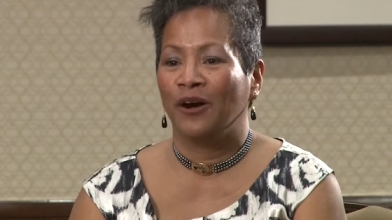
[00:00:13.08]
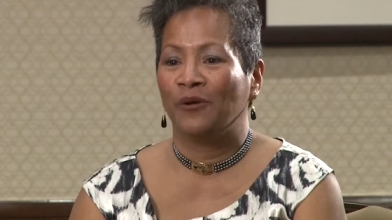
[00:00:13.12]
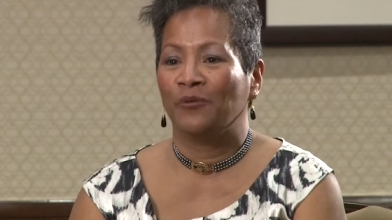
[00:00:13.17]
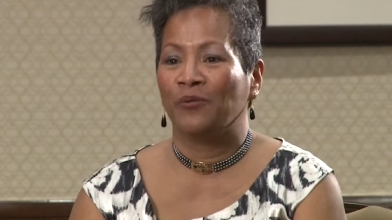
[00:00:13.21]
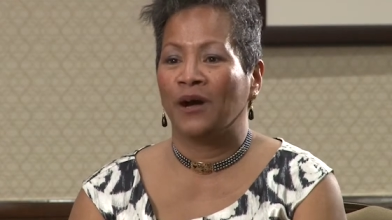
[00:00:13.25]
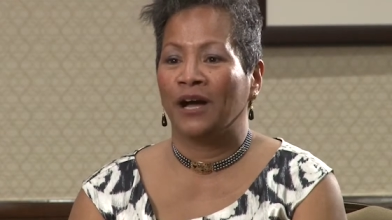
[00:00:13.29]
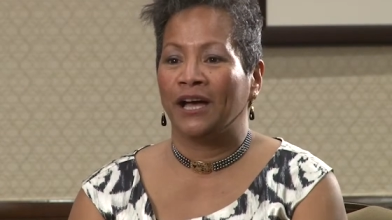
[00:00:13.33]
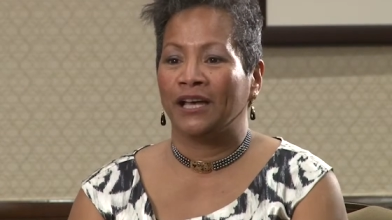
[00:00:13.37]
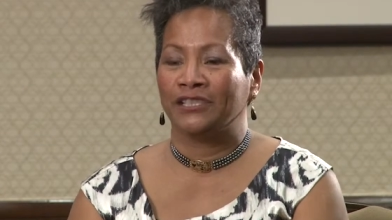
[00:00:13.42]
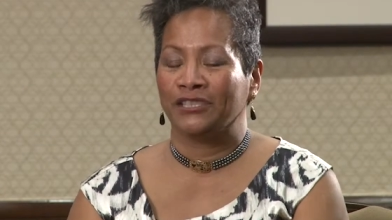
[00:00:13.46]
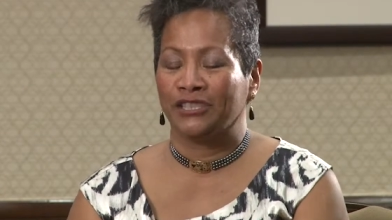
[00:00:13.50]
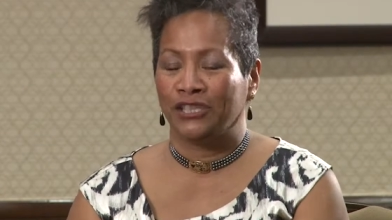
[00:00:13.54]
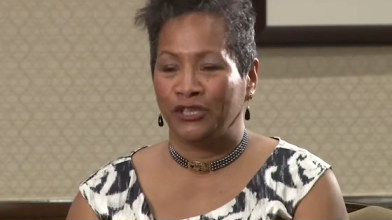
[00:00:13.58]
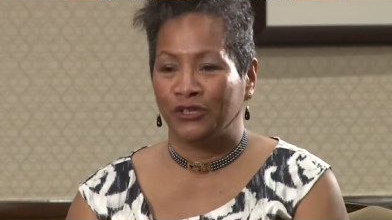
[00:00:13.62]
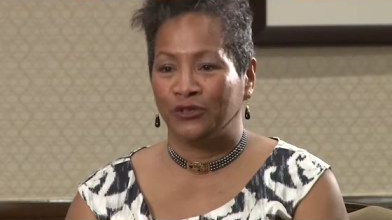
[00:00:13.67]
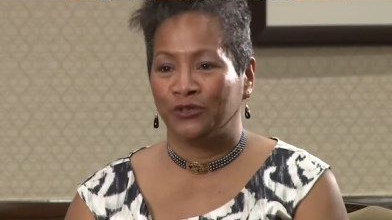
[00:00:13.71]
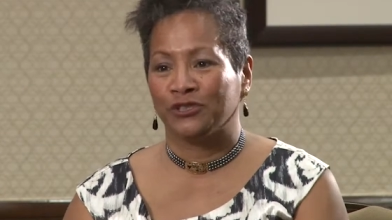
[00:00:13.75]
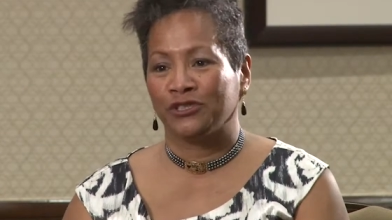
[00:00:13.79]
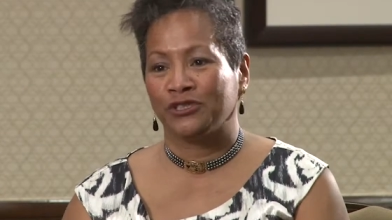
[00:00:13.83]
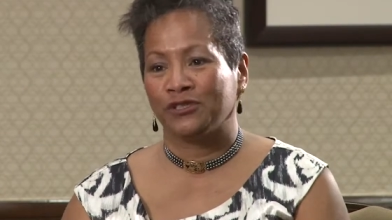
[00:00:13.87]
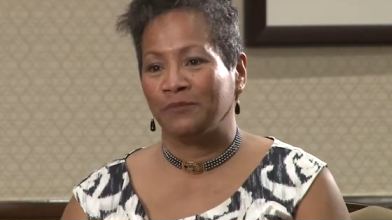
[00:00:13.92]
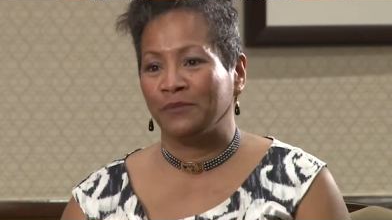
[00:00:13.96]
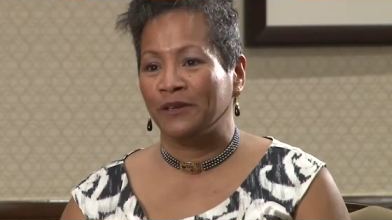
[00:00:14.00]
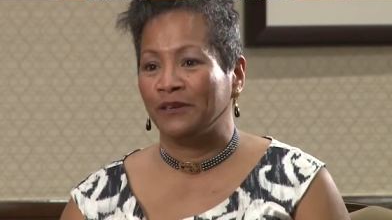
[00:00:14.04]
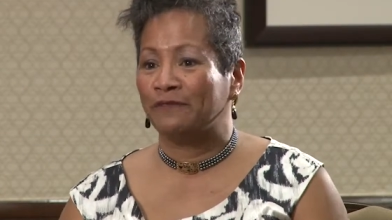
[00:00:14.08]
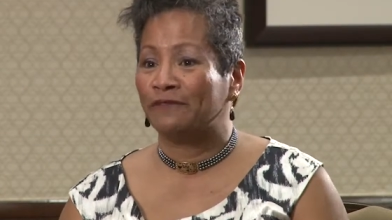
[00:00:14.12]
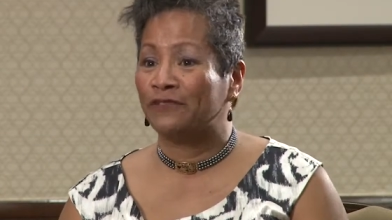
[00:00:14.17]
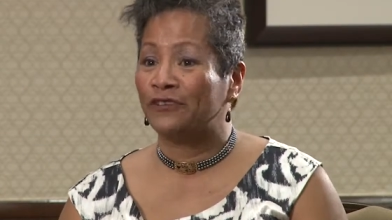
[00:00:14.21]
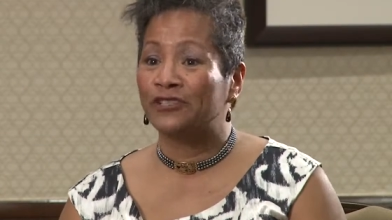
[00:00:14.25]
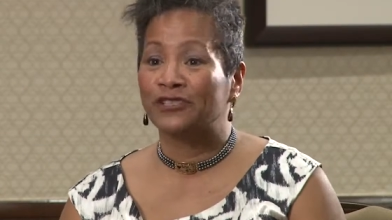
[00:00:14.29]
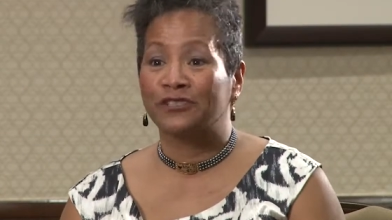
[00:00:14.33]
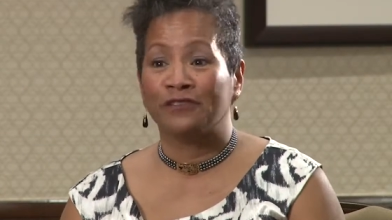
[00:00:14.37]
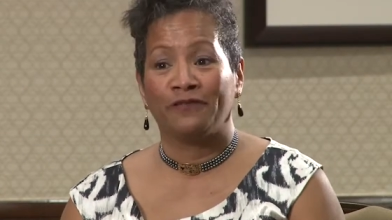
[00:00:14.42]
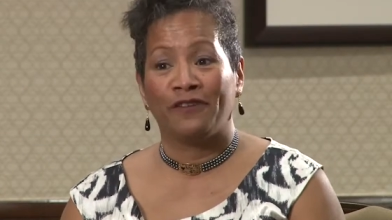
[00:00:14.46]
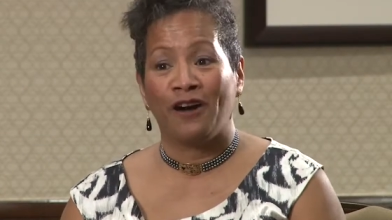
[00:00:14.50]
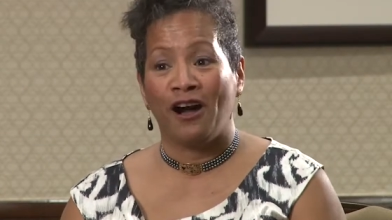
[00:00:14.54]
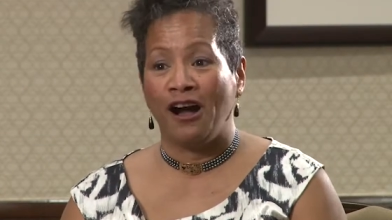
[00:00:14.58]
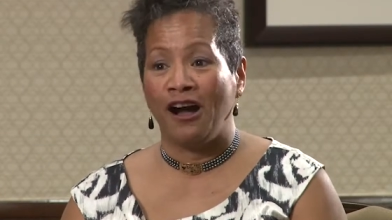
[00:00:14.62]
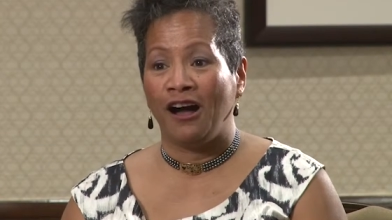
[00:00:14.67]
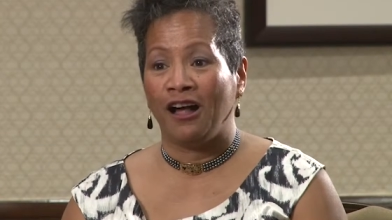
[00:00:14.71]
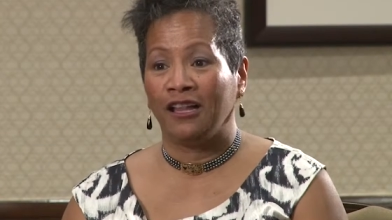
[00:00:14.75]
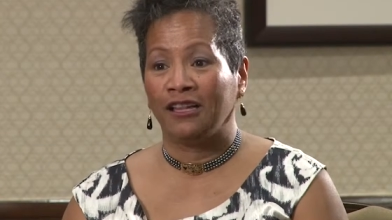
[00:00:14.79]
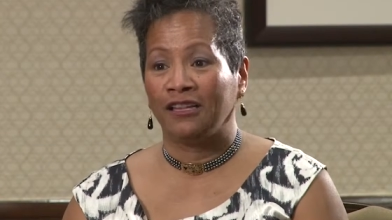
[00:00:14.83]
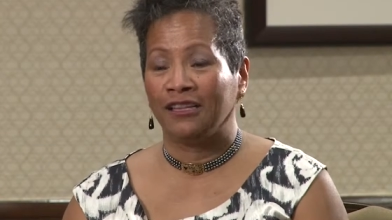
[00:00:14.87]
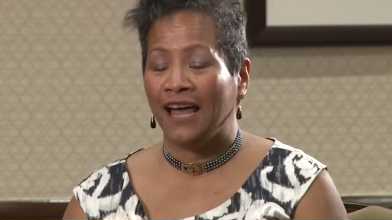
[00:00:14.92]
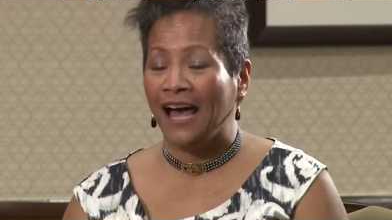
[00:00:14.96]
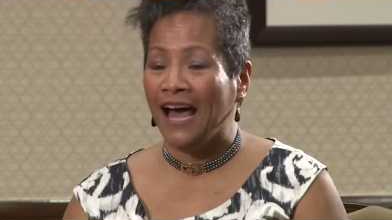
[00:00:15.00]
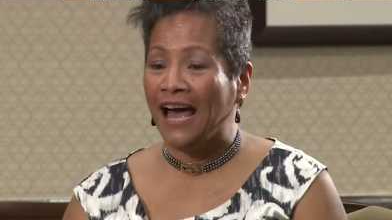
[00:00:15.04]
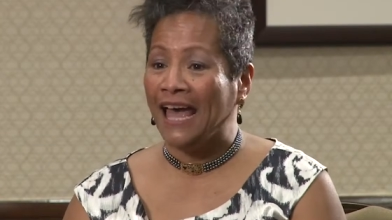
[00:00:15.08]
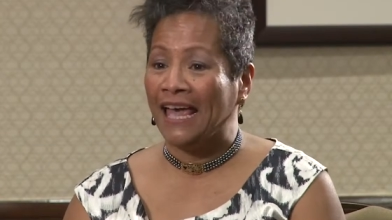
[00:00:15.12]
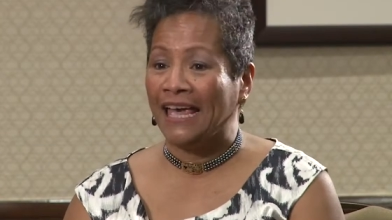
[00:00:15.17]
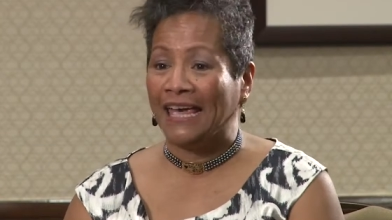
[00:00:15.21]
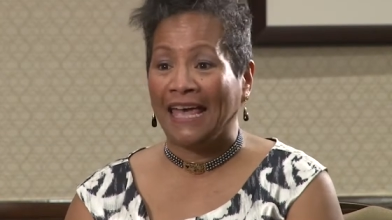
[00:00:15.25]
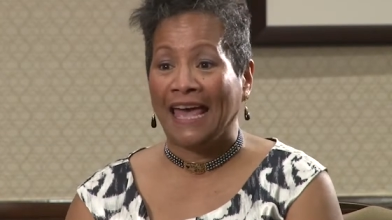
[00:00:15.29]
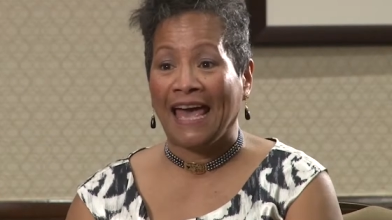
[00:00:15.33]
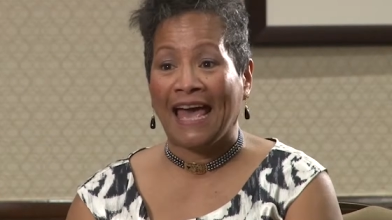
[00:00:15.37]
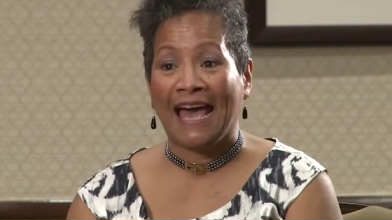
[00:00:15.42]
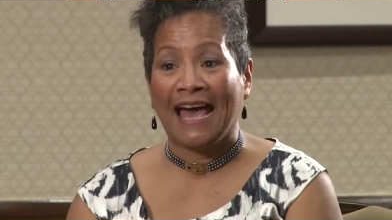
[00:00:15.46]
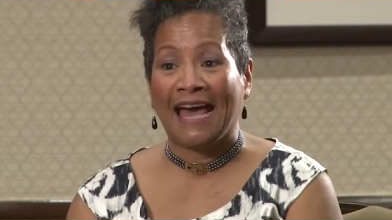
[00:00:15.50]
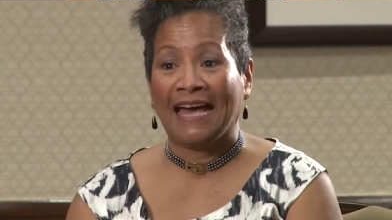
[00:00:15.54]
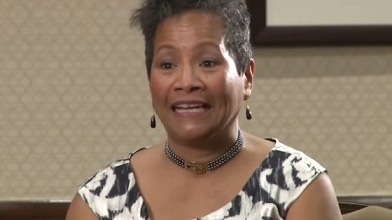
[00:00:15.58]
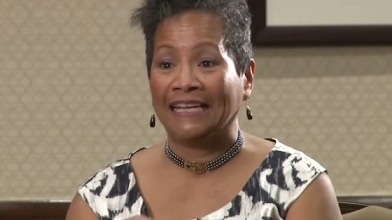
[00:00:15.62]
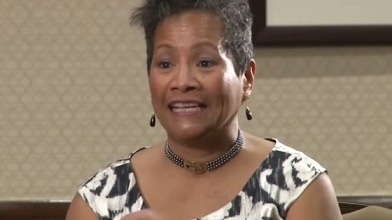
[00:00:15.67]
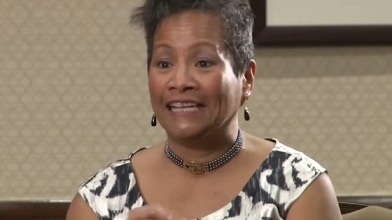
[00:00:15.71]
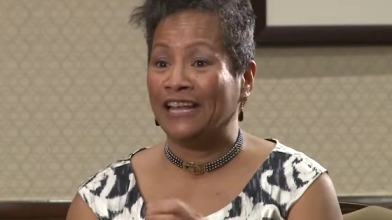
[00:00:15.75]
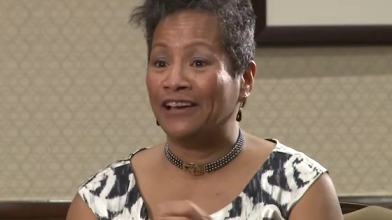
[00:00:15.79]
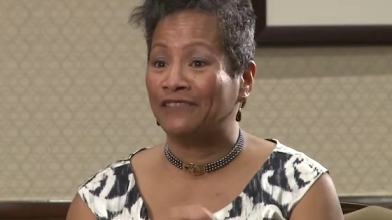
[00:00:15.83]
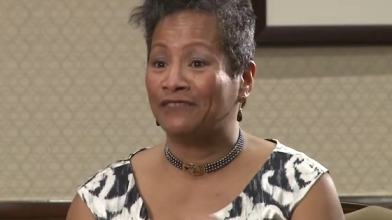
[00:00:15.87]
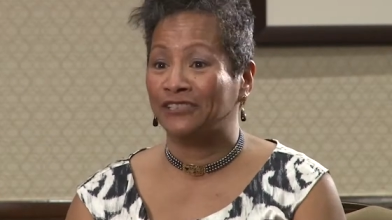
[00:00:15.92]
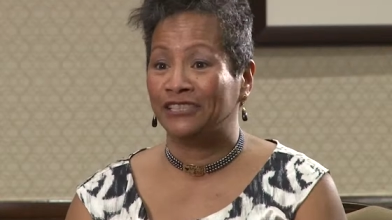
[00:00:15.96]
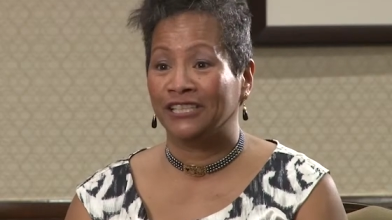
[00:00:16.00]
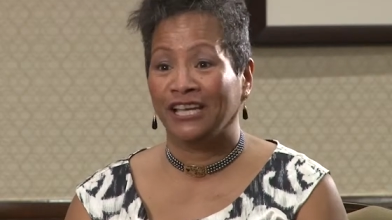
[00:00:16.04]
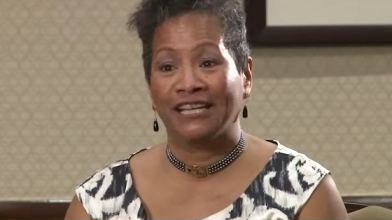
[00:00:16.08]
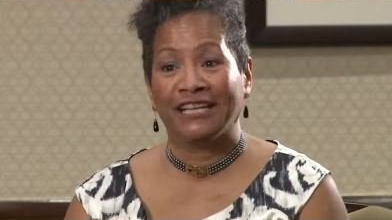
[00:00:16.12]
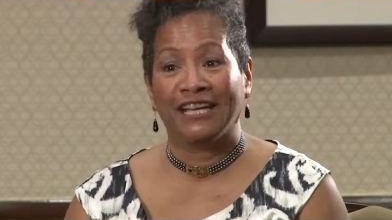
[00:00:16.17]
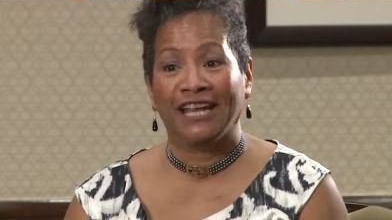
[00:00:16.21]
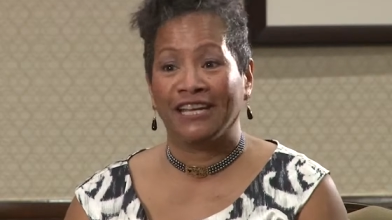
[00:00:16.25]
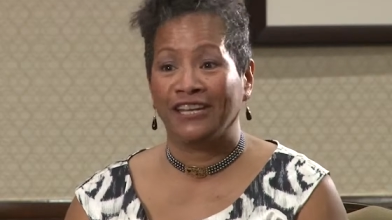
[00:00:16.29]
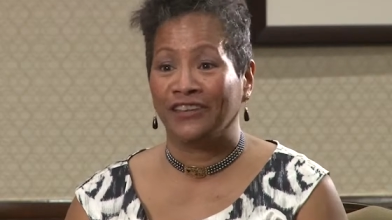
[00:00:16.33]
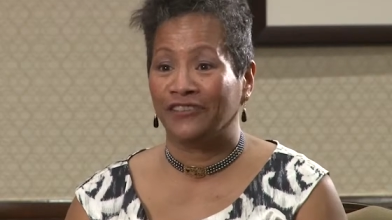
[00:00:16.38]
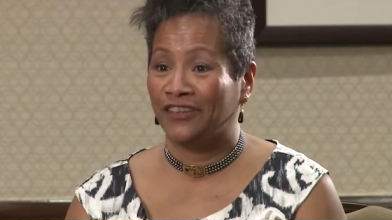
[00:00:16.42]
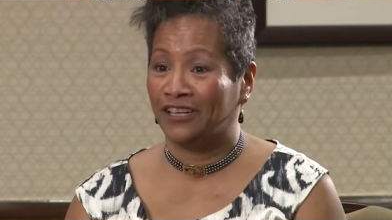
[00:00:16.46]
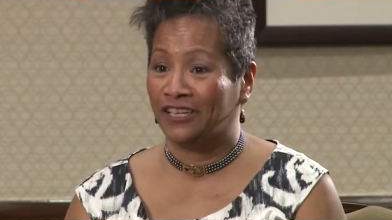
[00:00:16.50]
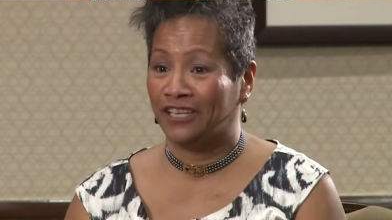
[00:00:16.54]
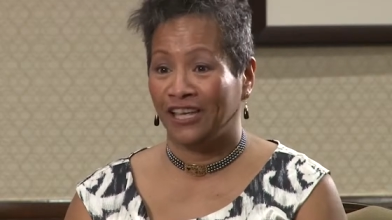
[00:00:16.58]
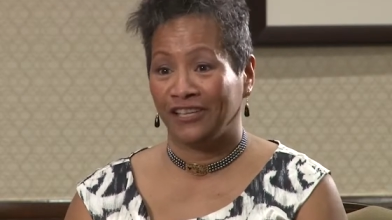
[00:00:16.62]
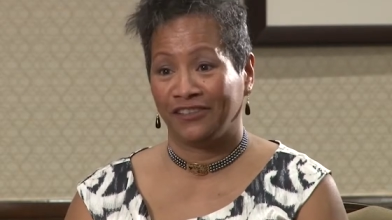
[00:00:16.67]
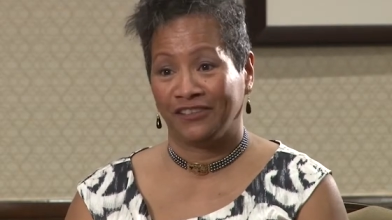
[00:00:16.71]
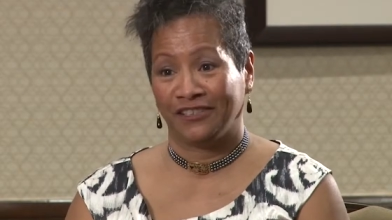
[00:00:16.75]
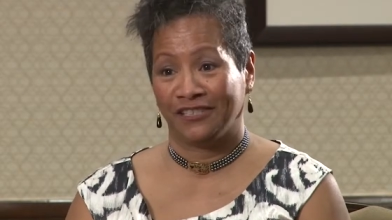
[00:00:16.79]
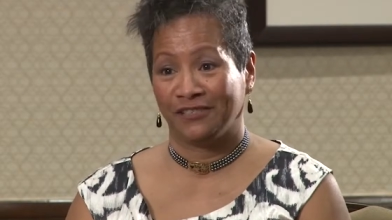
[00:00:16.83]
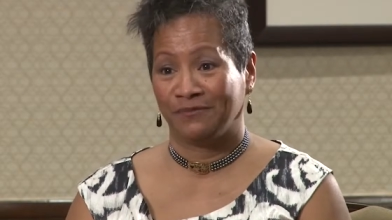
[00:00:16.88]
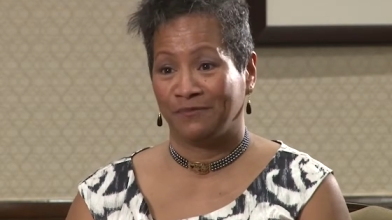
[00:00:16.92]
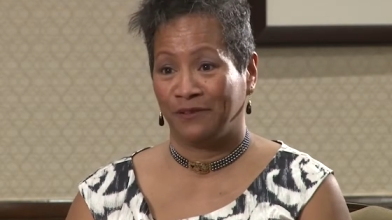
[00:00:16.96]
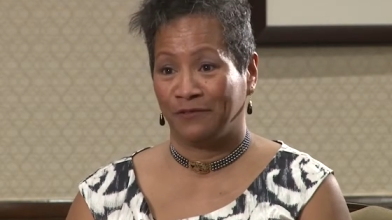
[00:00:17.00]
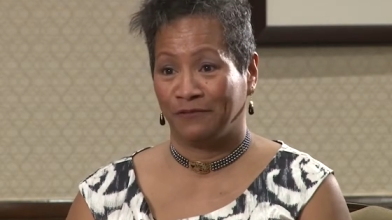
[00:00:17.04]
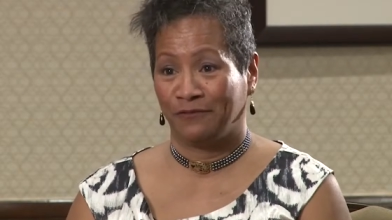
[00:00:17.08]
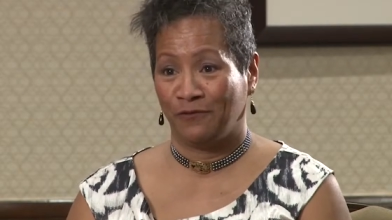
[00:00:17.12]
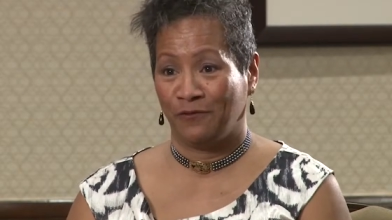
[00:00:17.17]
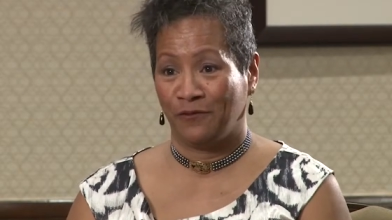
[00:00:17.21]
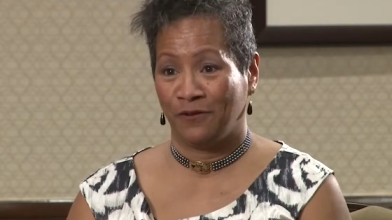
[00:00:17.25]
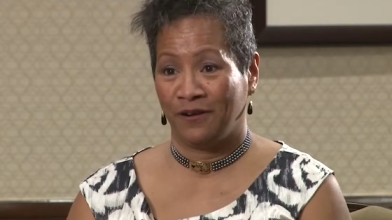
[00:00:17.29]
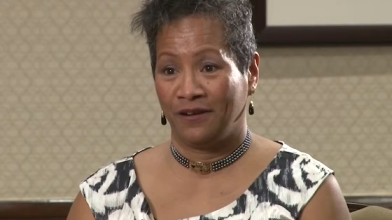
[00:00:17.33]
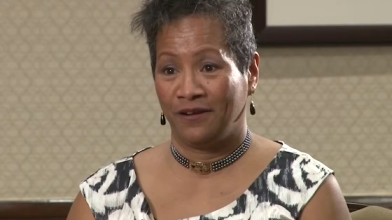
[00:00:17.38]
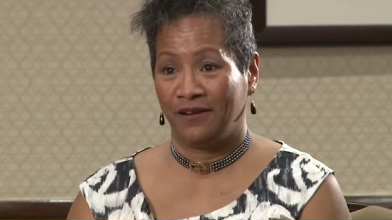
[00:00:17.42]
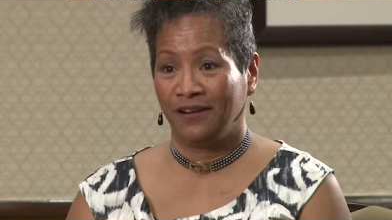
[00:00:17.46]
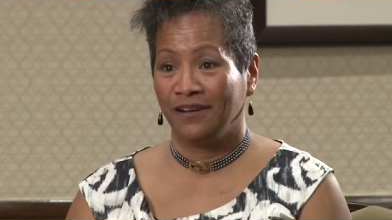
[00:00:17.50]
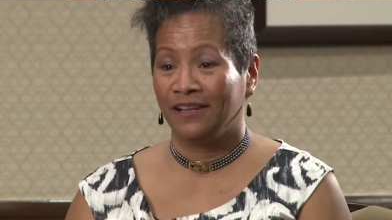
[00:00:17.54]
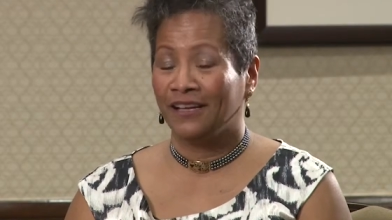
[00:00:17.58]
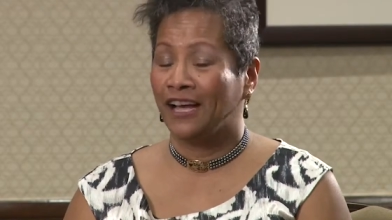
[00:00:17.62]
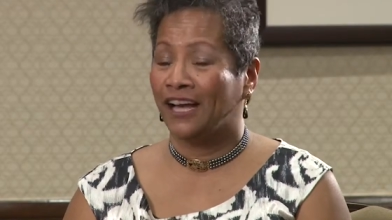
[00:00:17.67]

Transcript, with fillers: was huge to me. First of all, I had never done anything like this before.